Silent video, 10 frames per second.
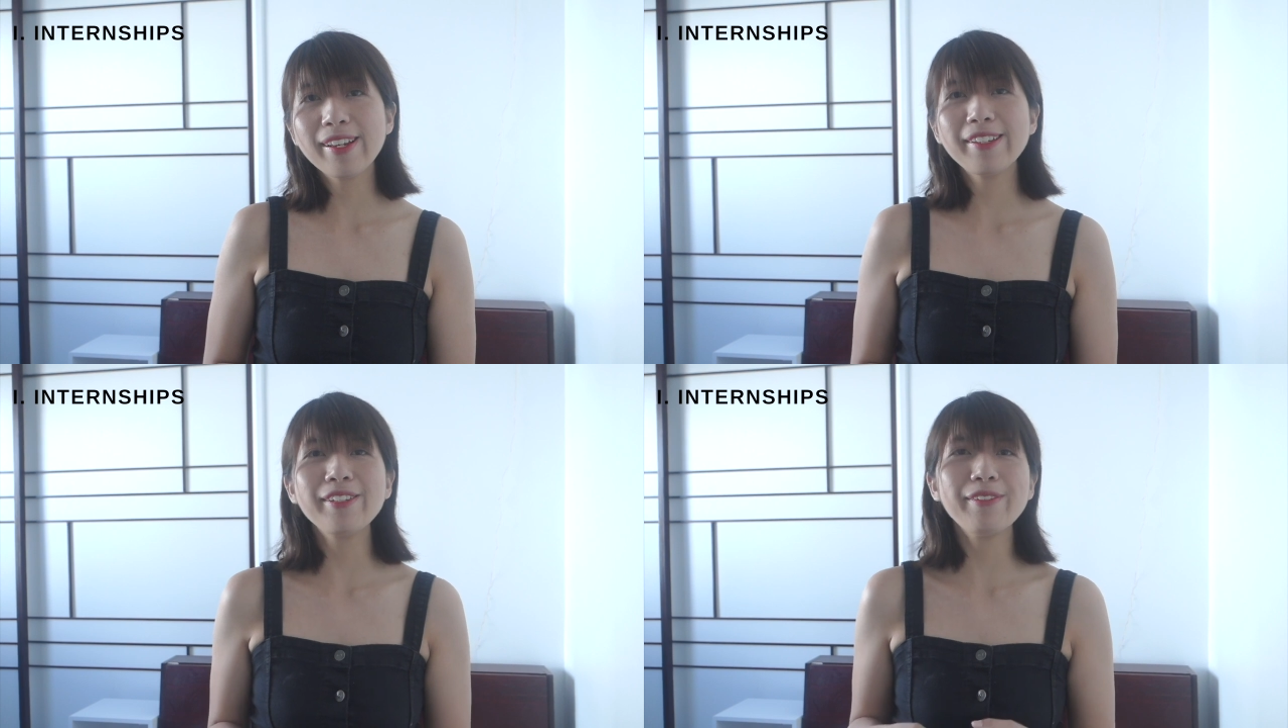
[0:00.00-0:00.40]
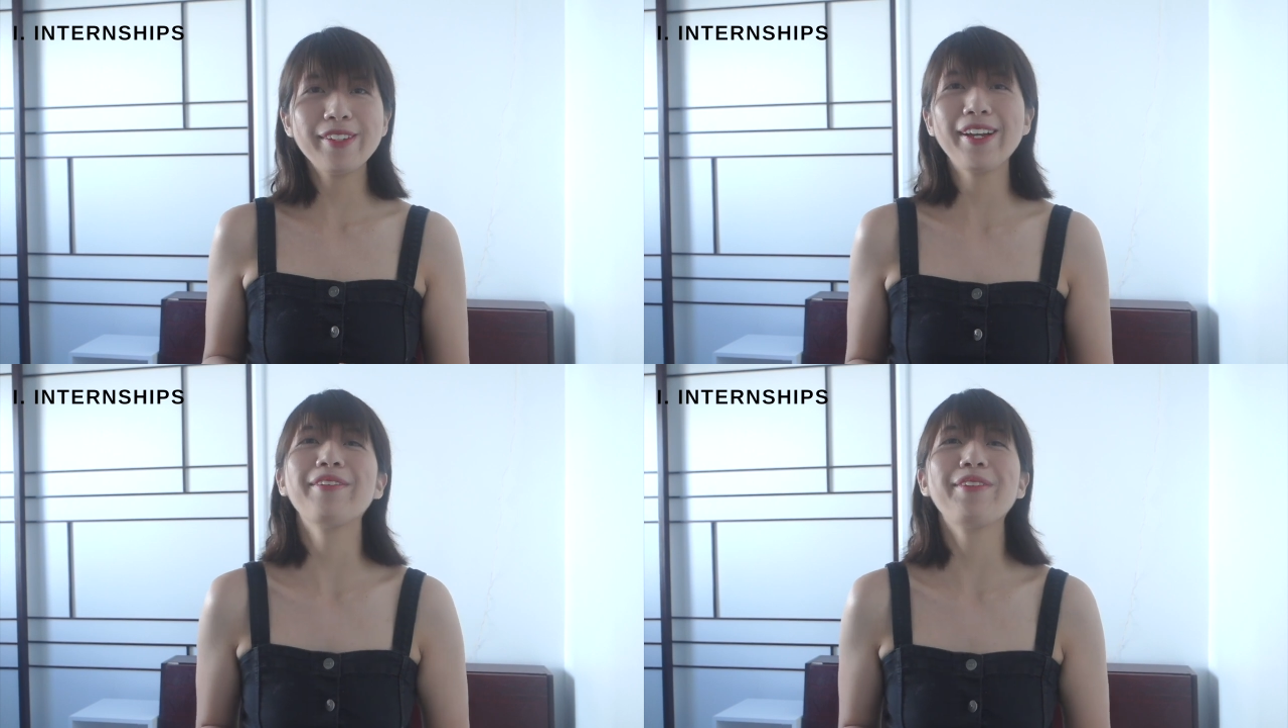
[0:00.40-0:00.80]
until
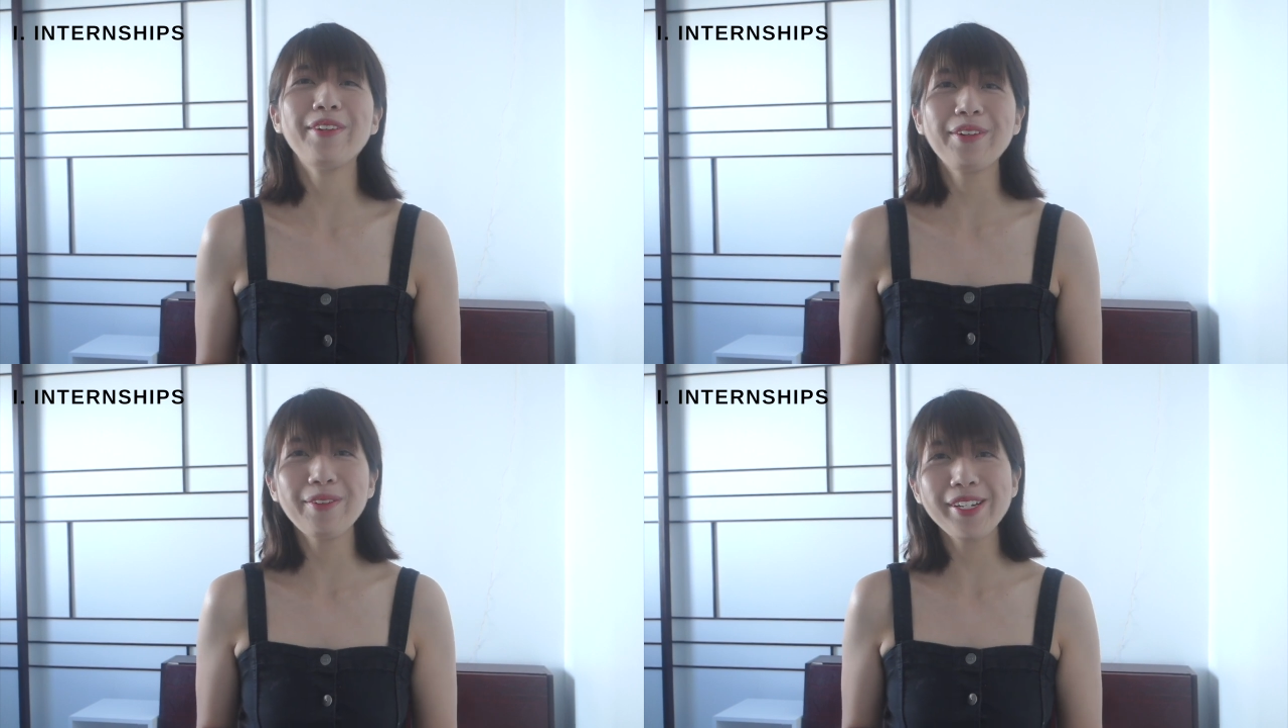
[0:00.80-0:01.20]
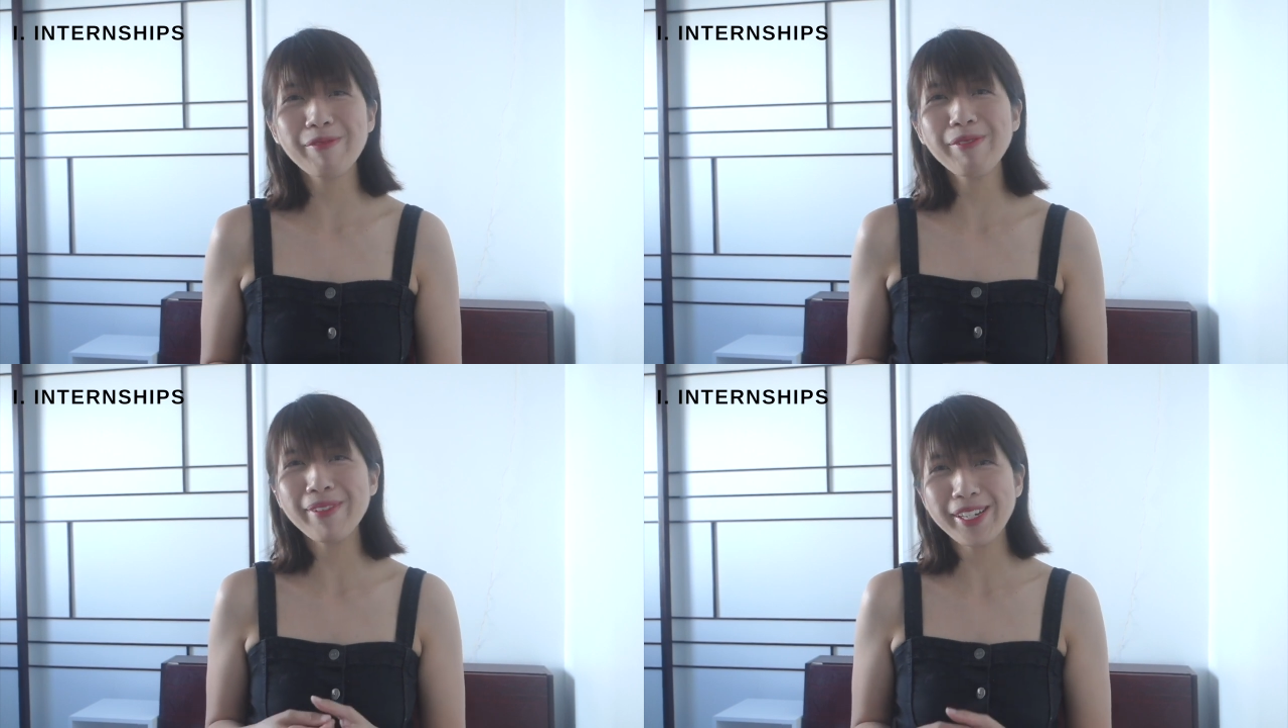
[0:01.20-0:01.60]
now, always
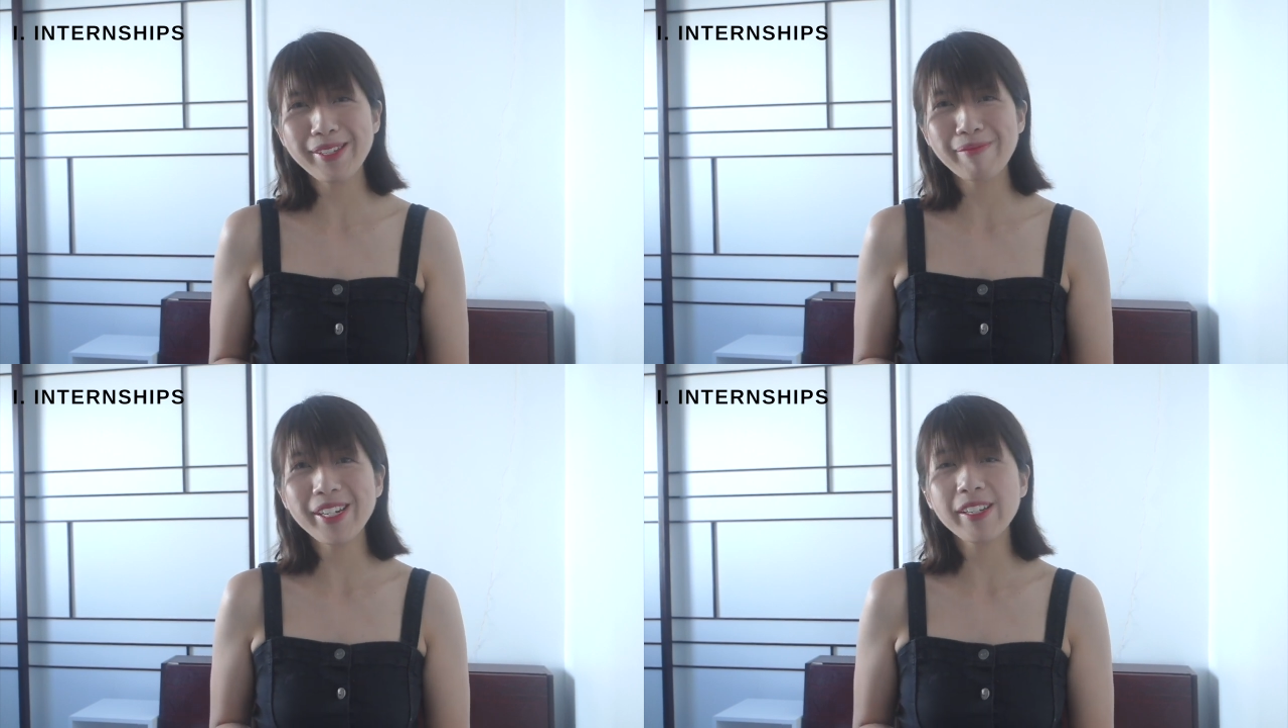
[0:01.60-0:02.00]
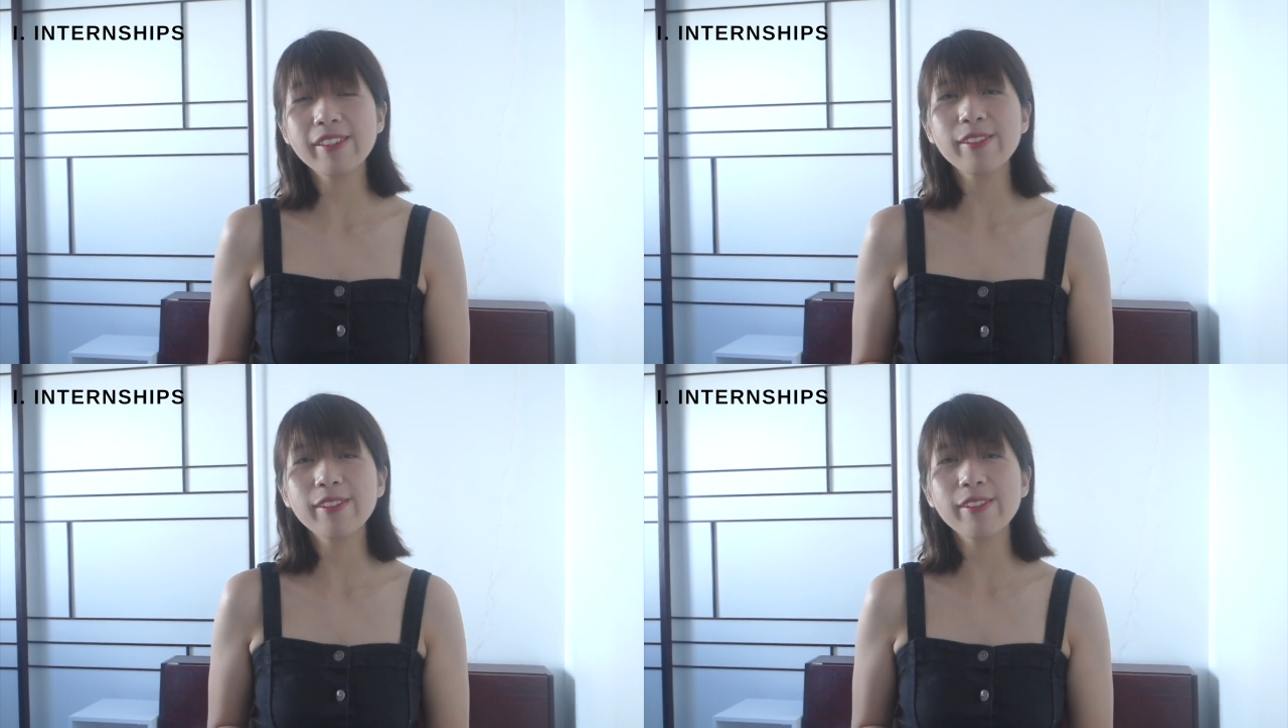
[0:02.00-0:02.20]
reminds me